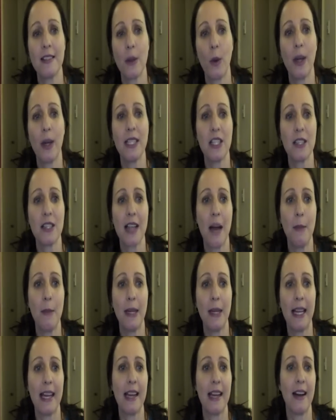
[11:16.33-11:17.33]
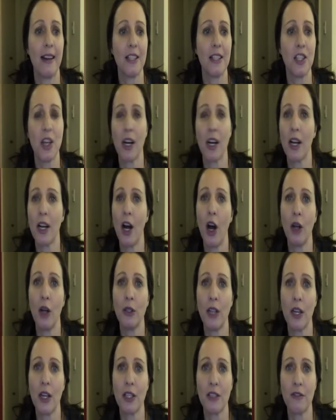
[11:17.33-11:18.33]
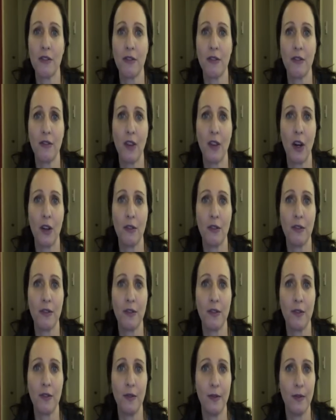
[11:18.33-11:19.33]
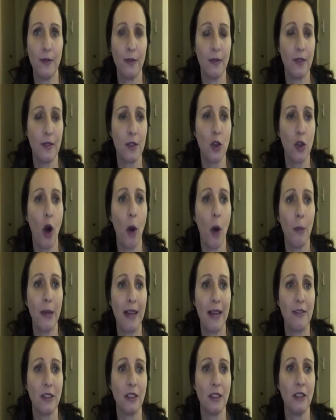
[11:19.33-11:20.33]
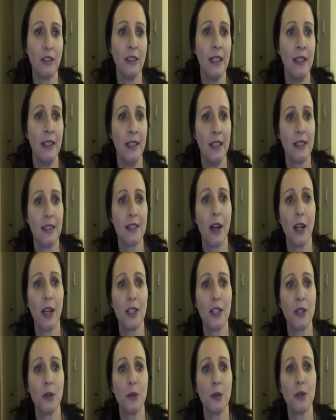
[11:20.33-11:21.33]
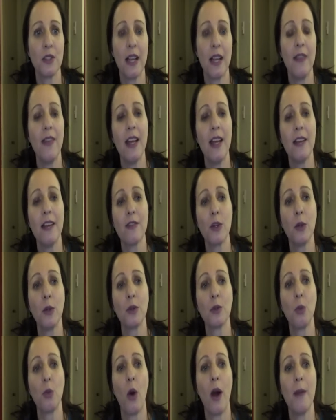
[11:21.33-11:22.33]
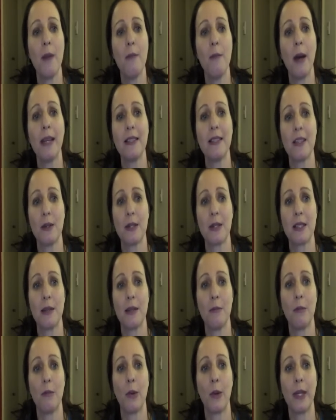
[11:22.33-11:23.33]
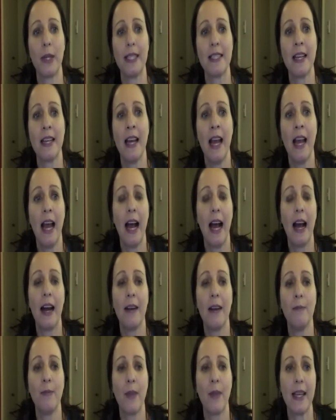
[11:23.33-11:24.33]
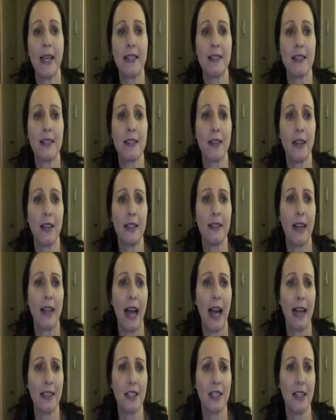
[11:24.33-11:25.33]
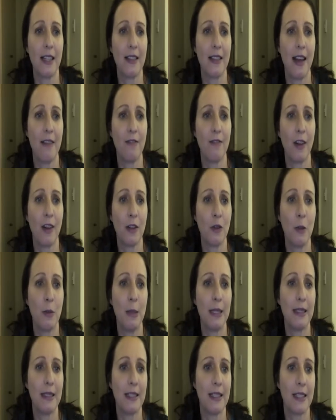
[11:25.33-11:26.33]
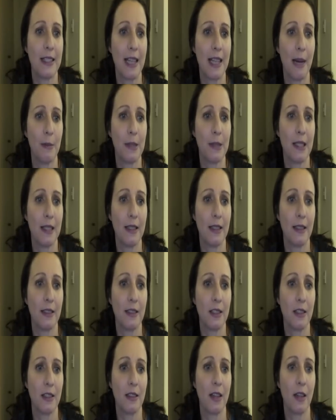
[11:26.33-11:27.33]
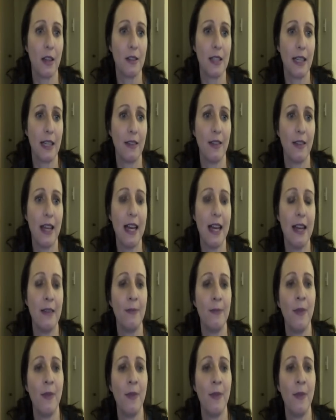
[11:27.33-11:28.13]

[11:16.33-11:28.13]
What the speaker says: just come in here, I chuck a whole load of top level titles, and then of course what I might do at some point is decide that actually that vulnerability chapter should go down there,